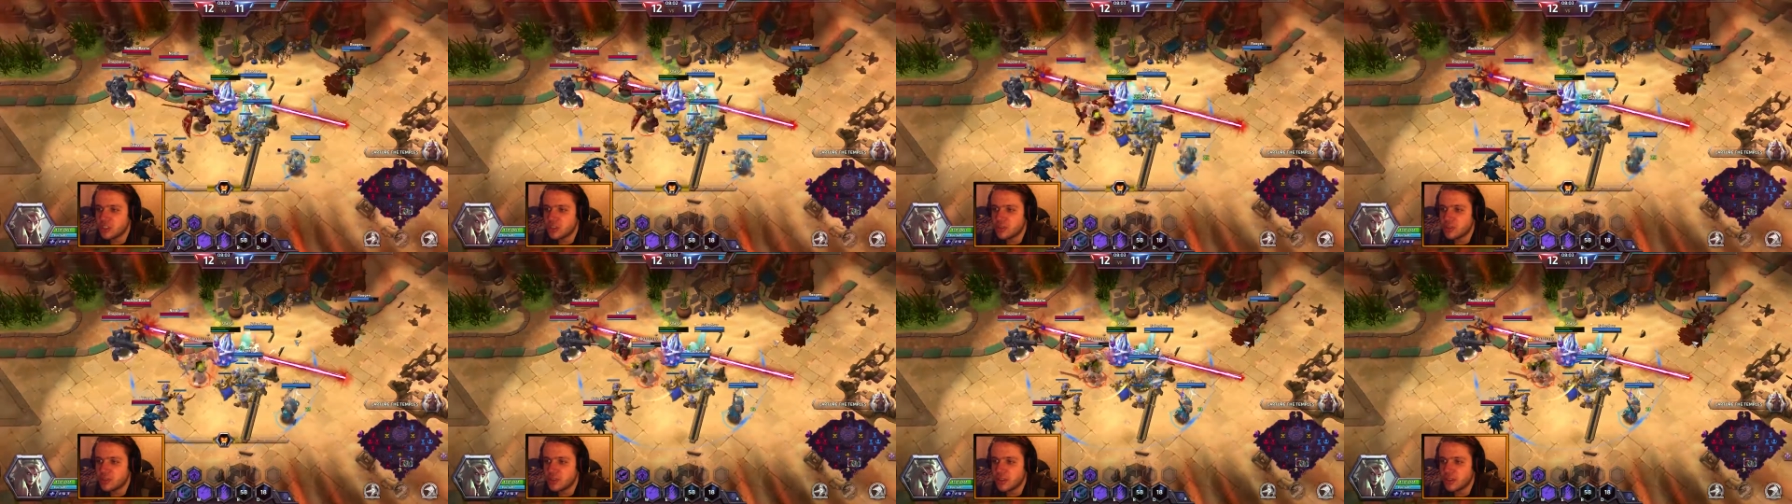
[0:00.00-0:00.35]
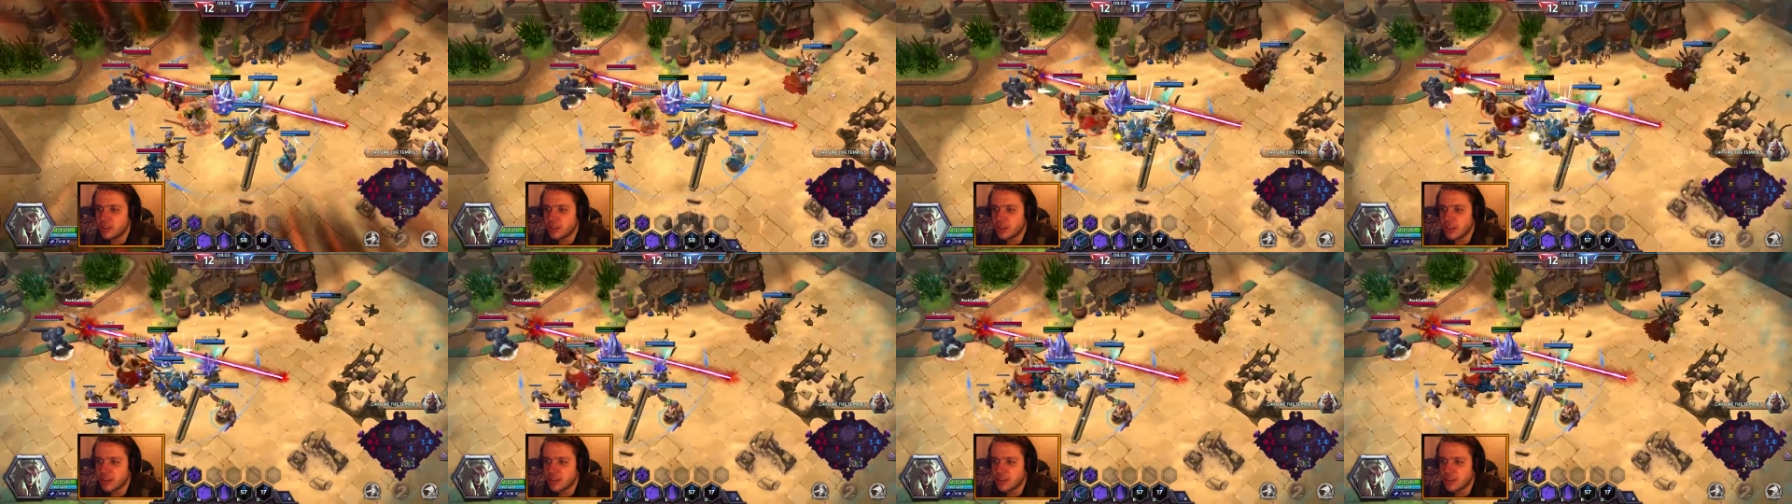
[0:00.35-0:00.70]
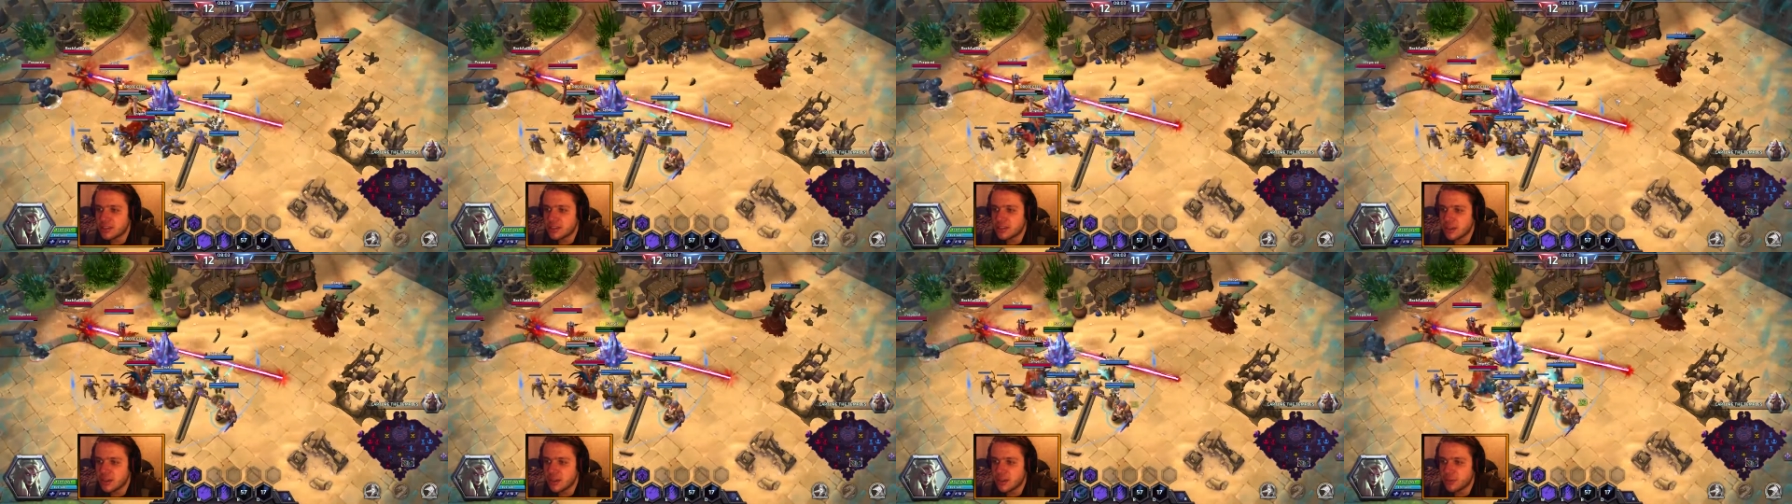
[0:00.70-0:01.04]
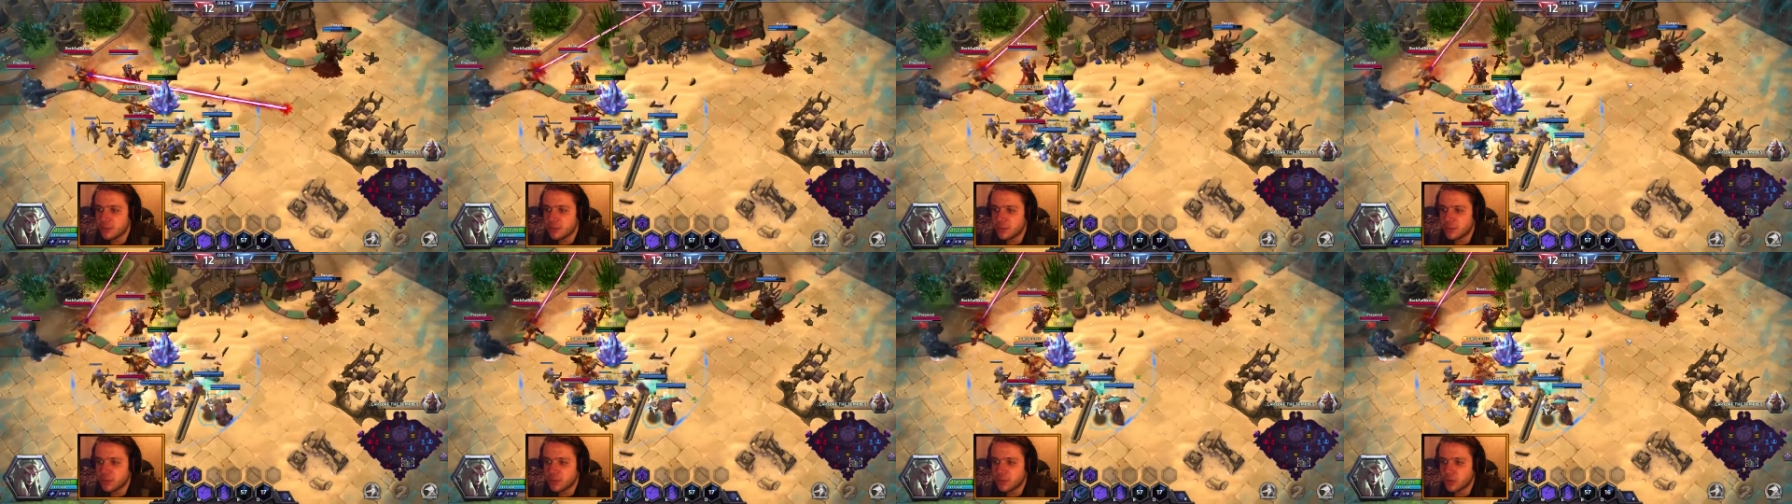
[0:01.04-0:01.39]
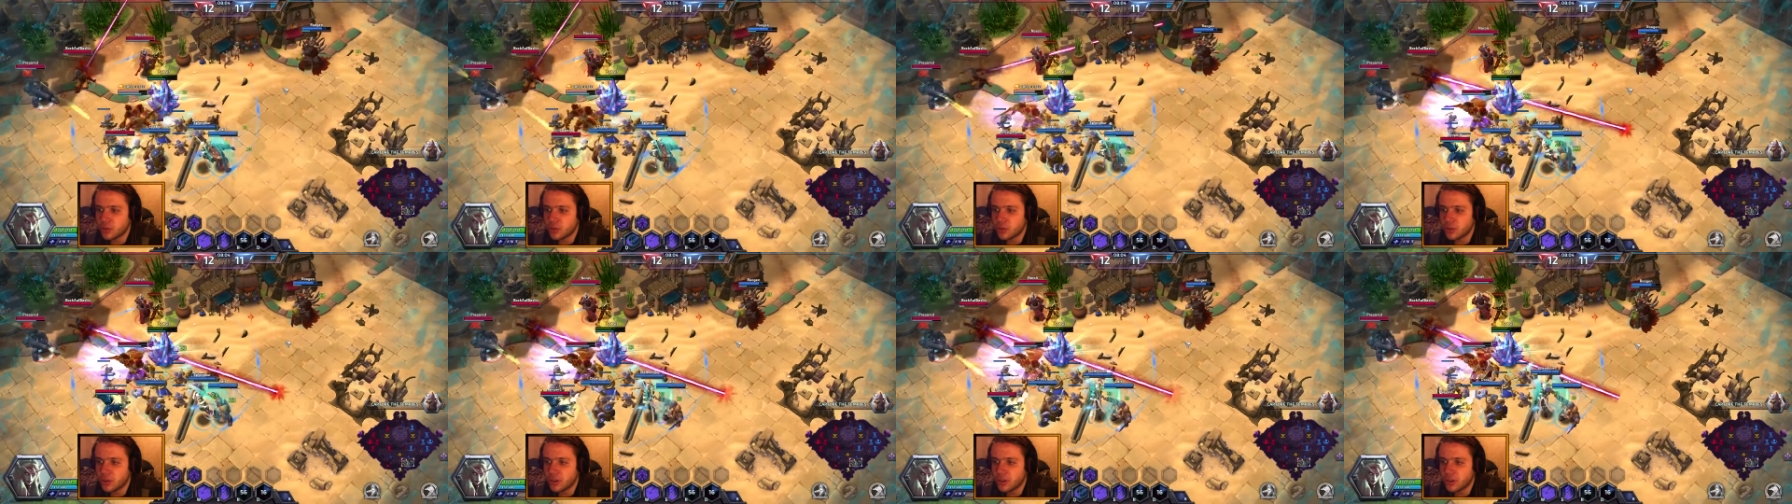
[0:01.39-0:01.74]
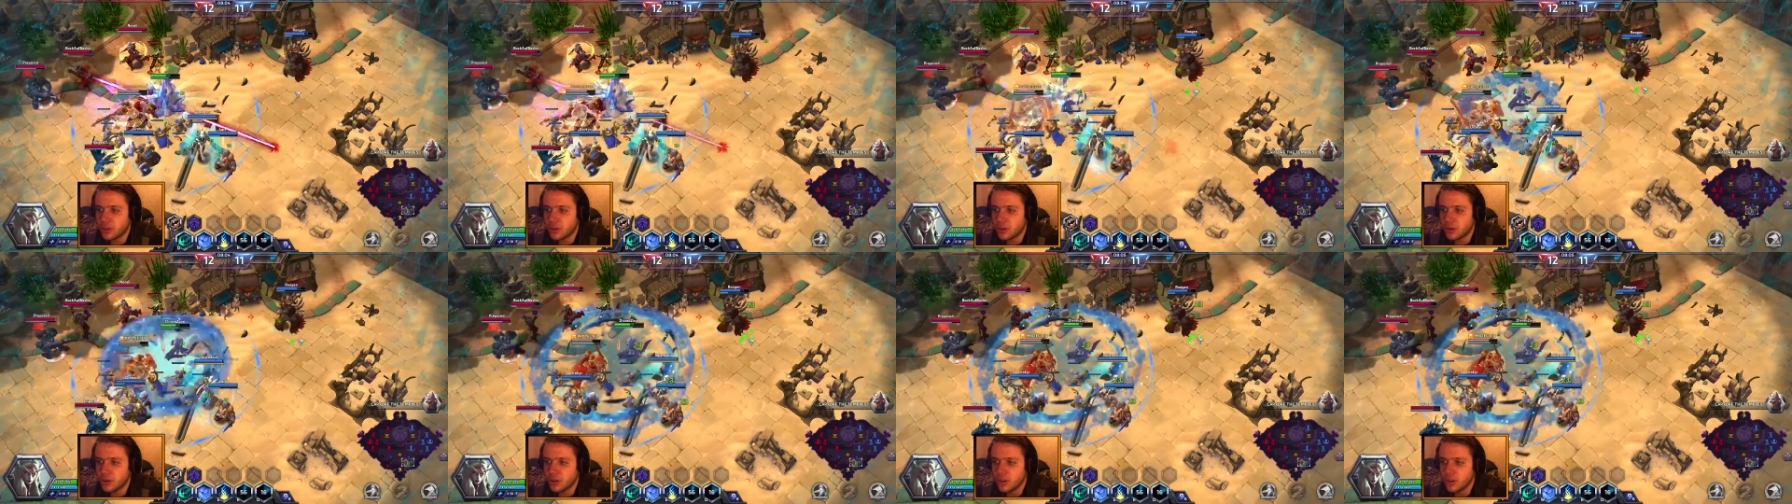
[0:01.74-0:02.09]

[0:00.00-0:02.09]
deep there. Nice save from Auriel.